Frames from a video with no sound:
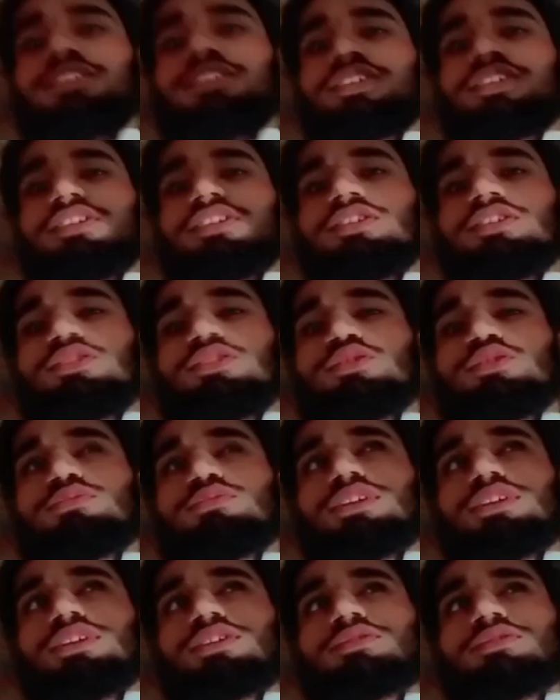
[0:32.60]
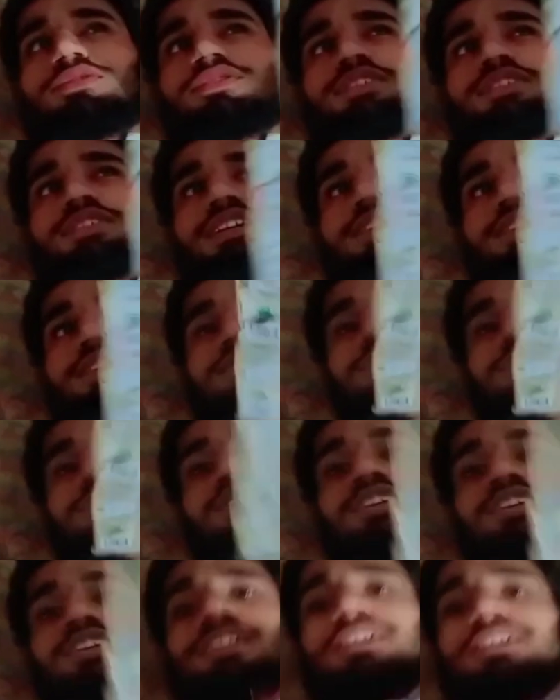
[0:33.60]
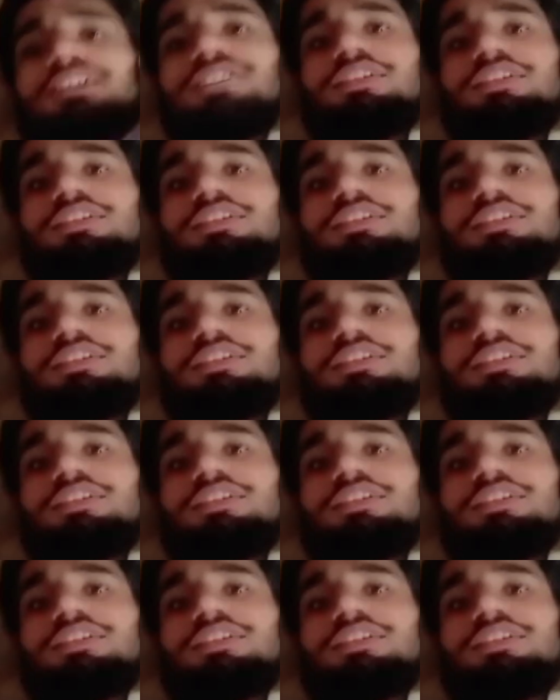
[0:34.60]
Oh my goodness, not a little one.